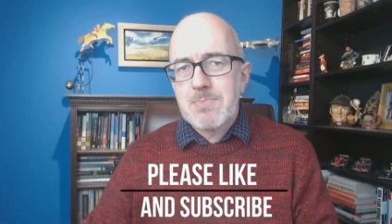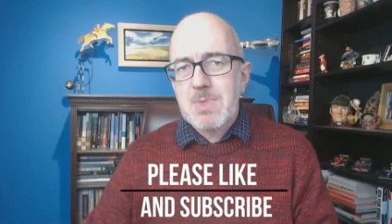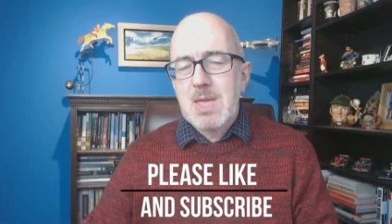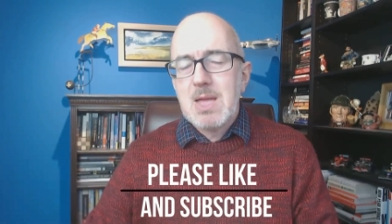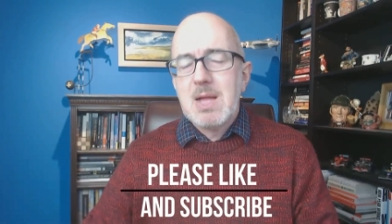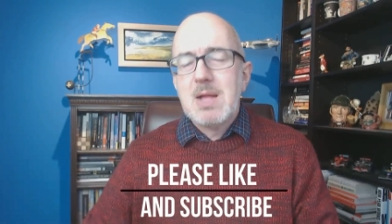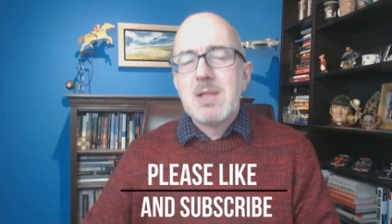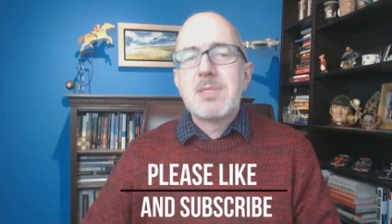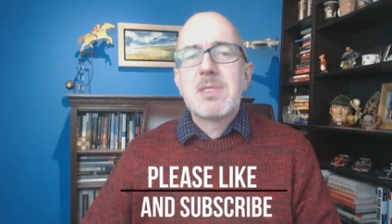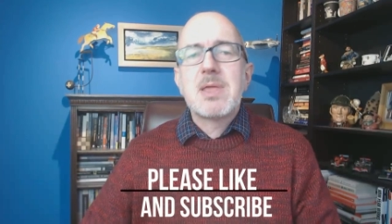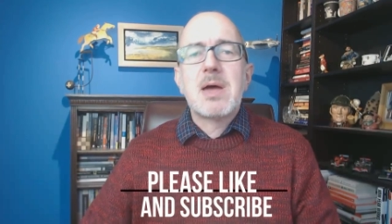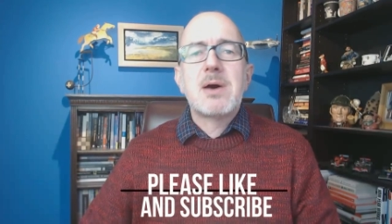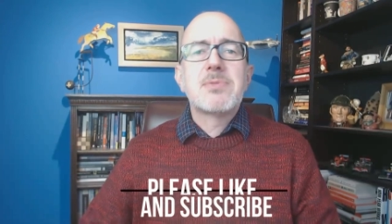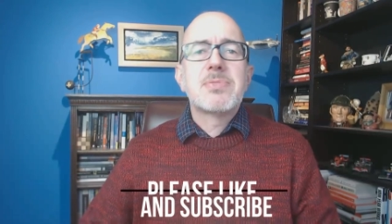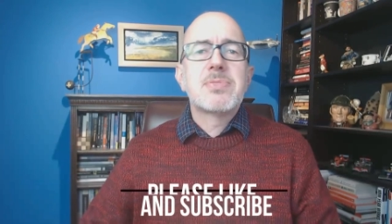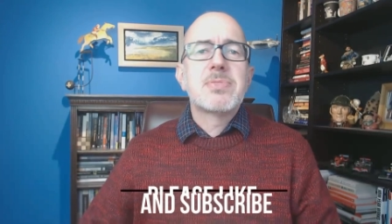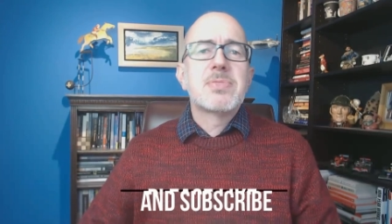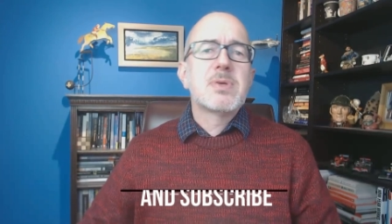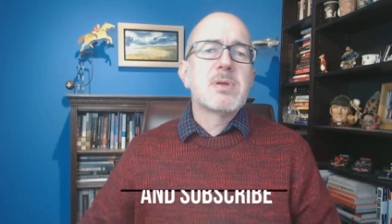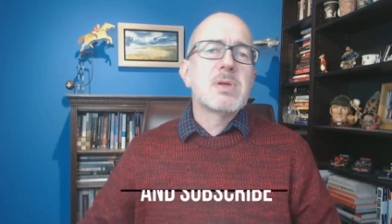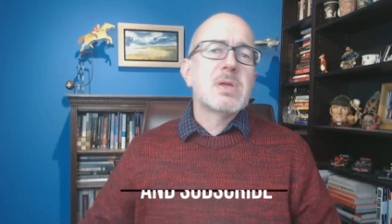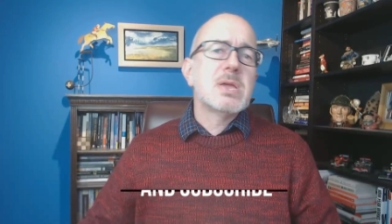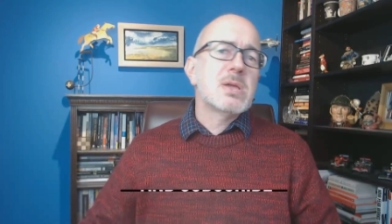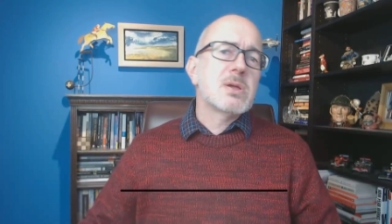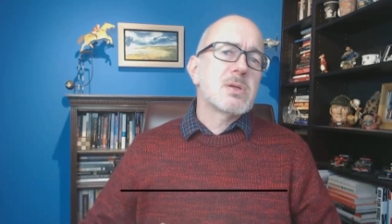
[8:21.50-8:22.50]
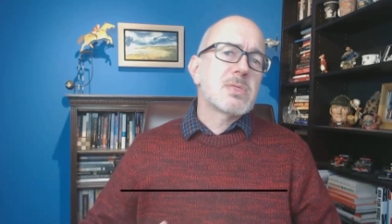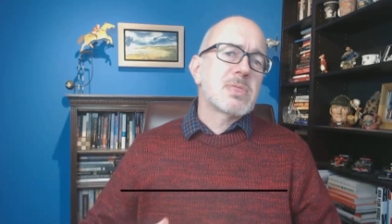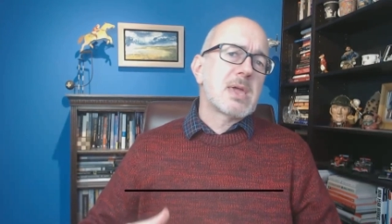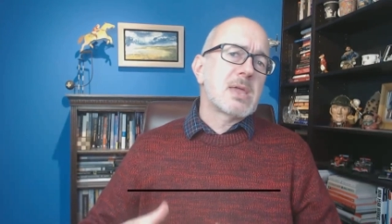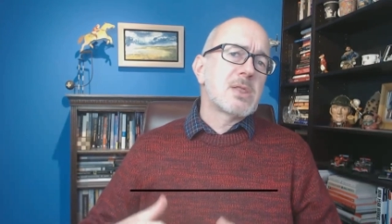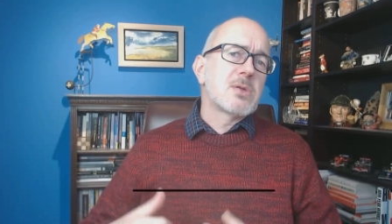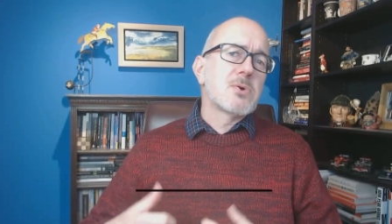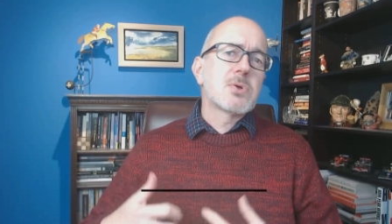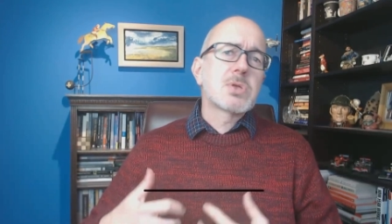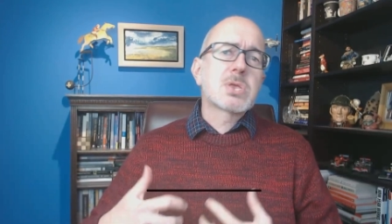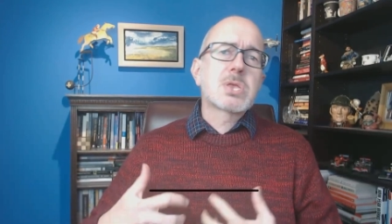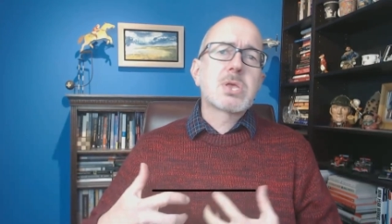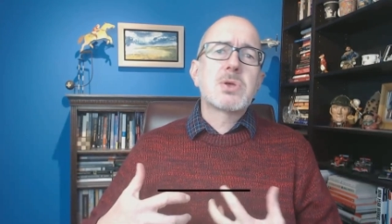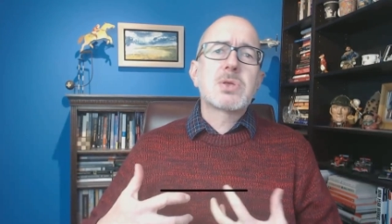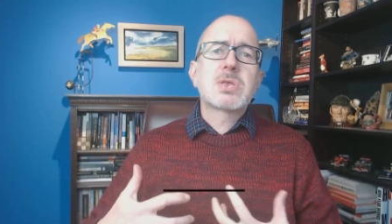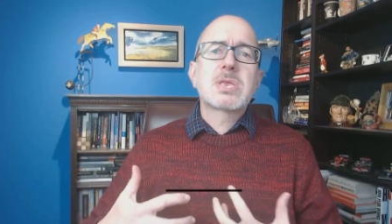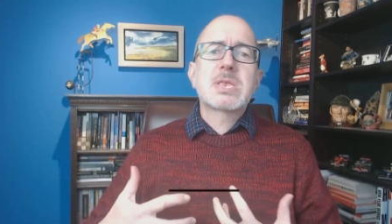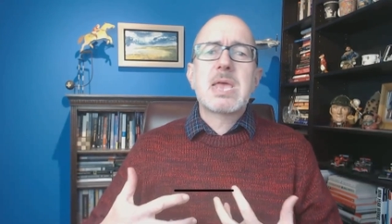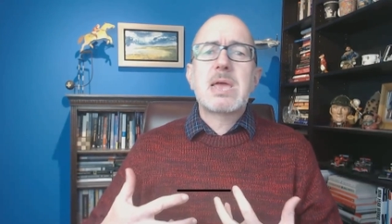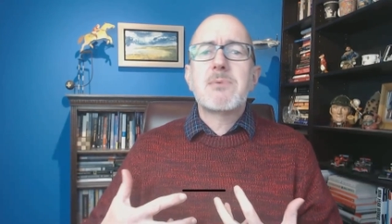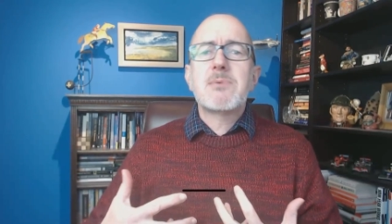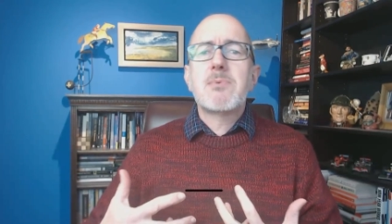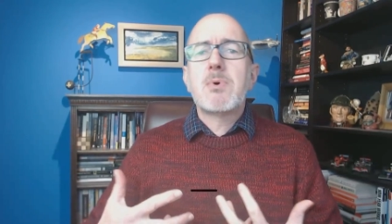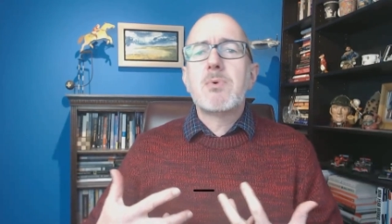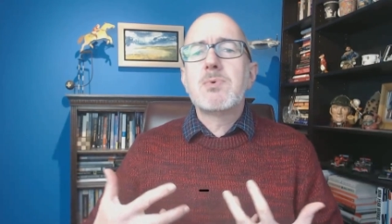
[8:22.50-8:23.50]
Now, they'd also
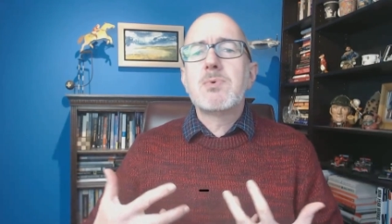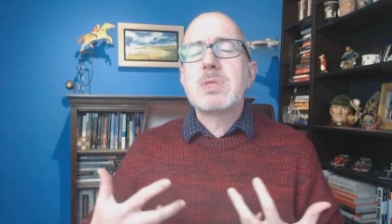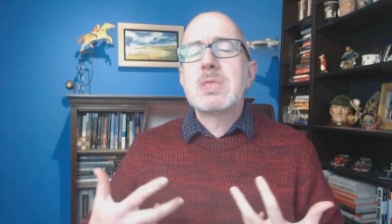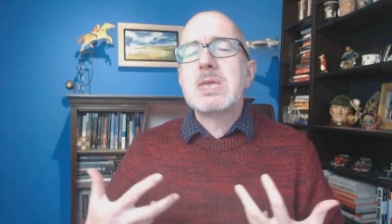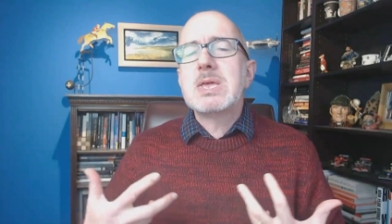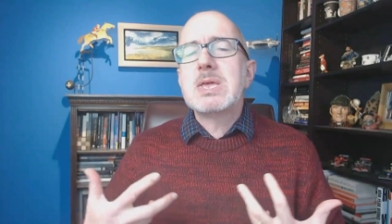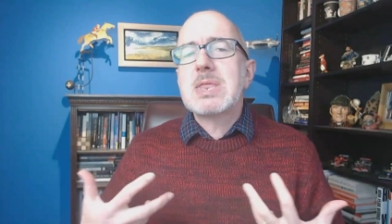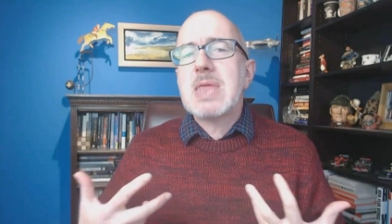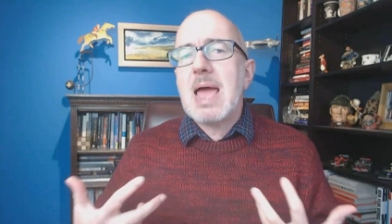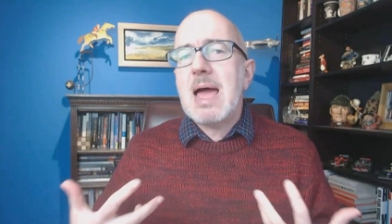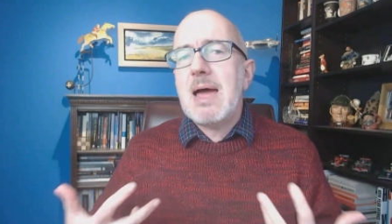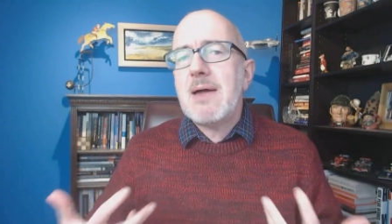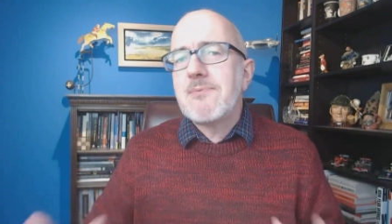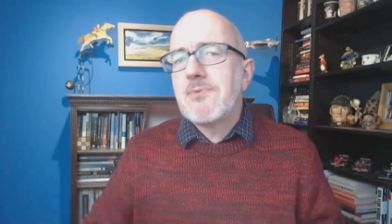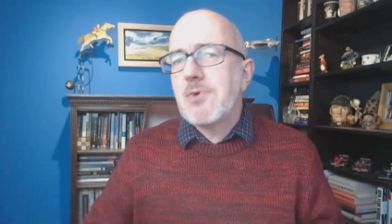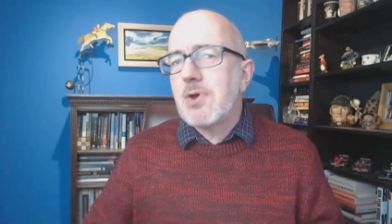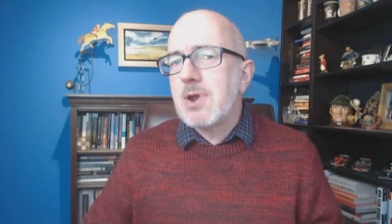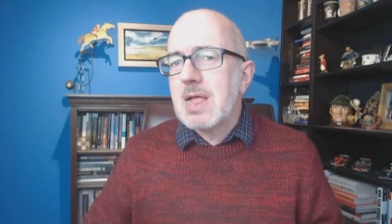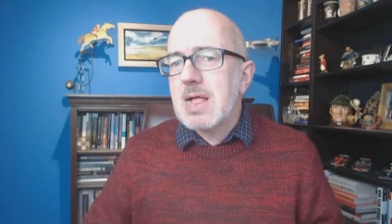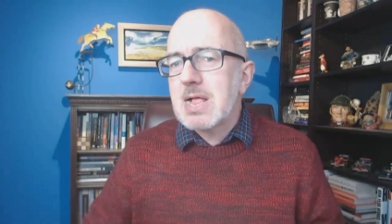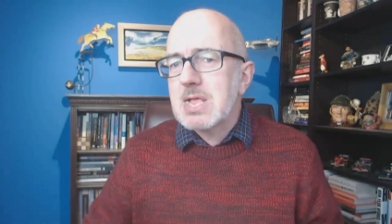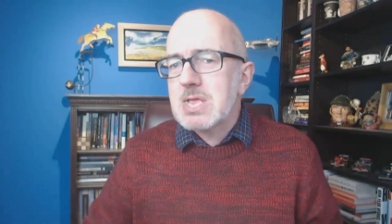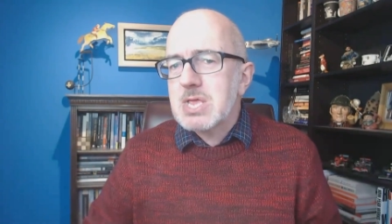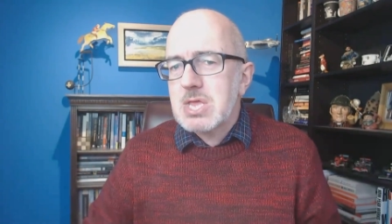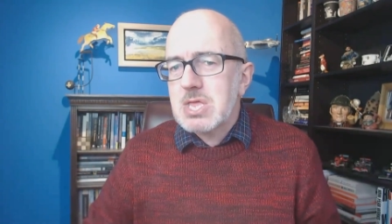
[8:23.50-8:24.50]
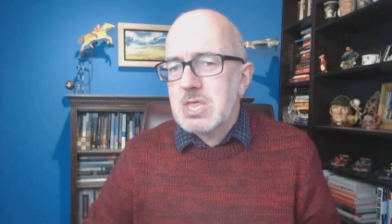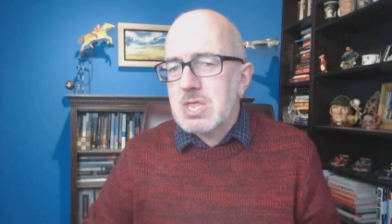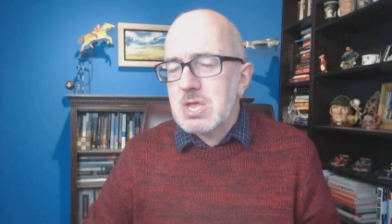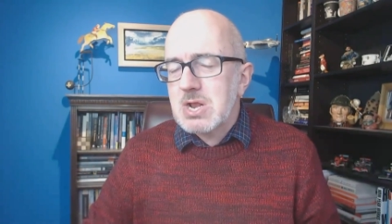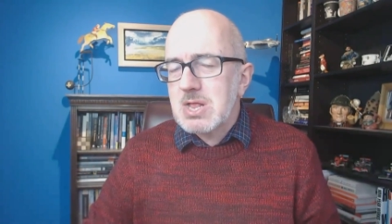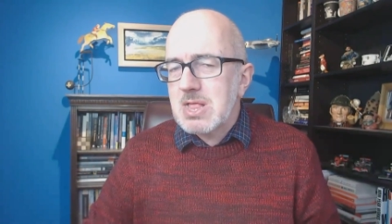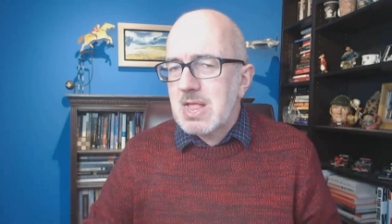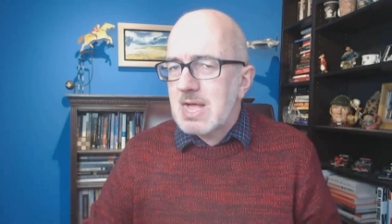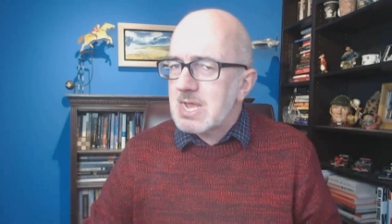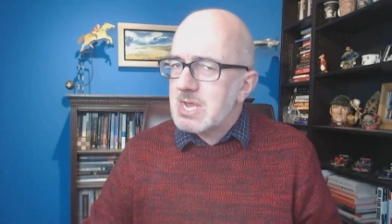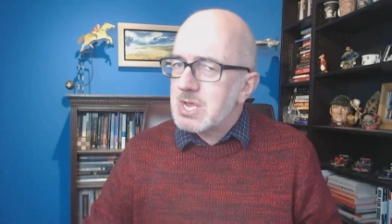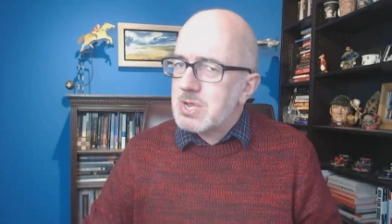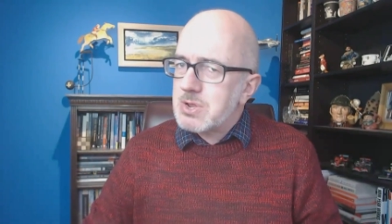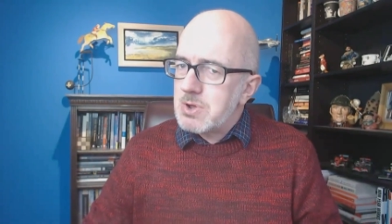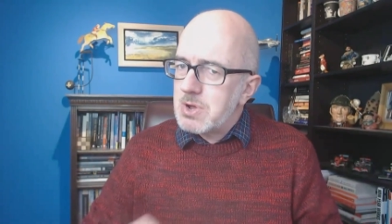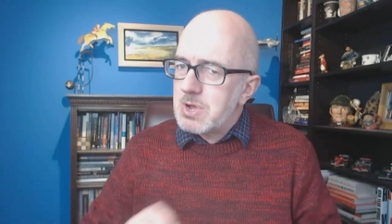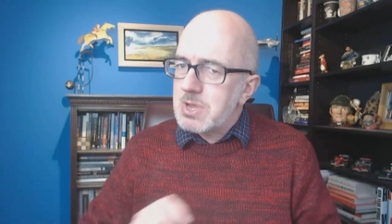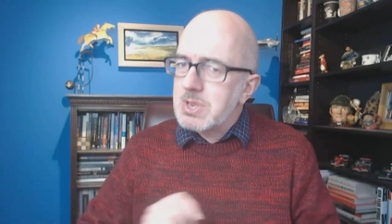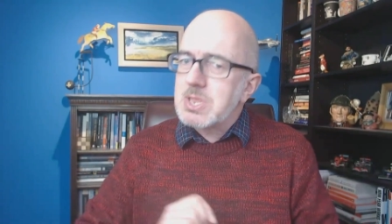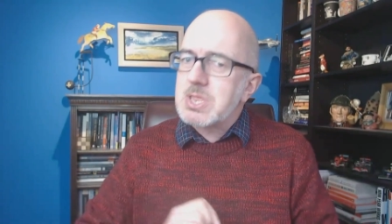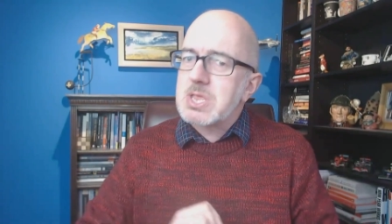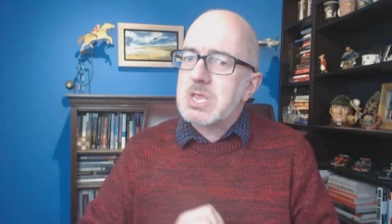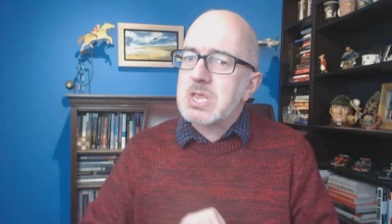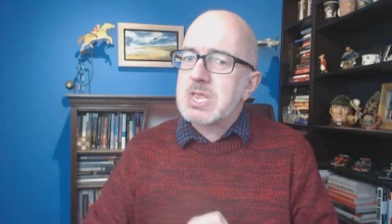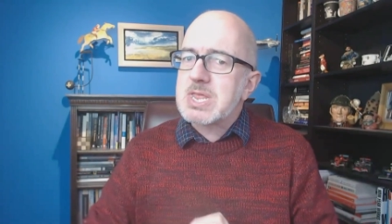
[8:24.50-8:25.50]
say, well, we need everyone else in the class to
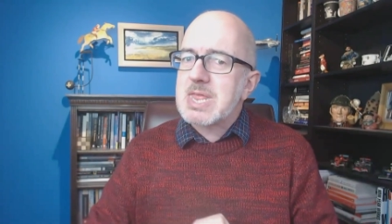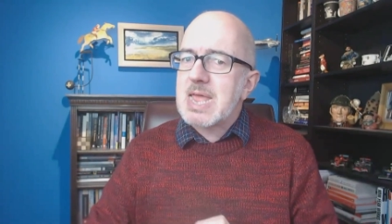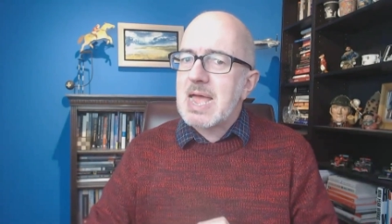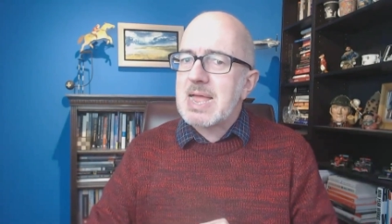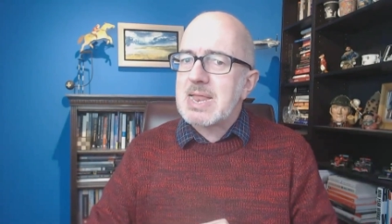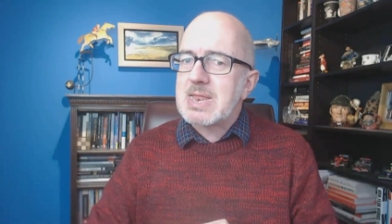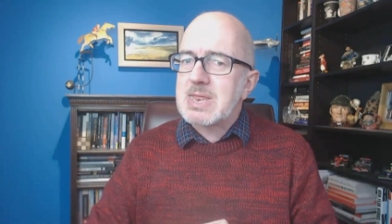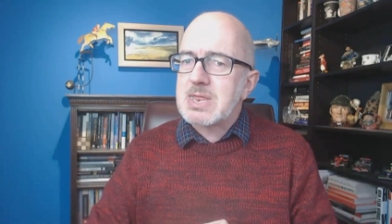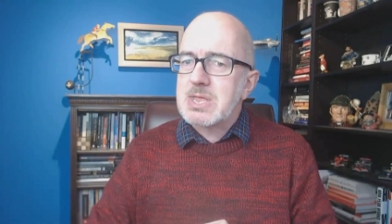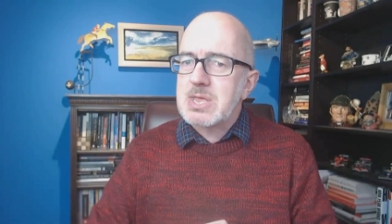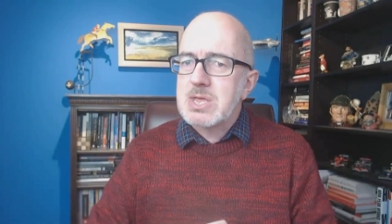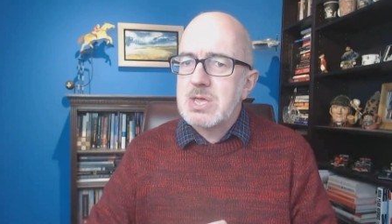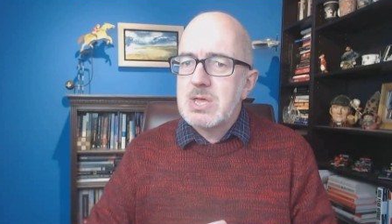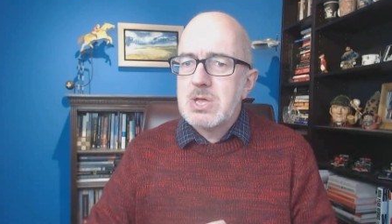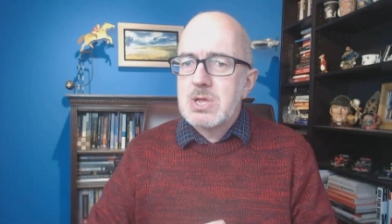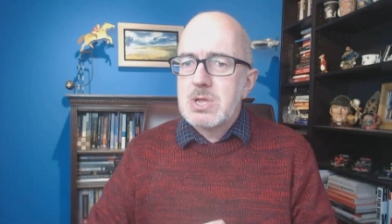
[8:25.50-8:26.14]
understand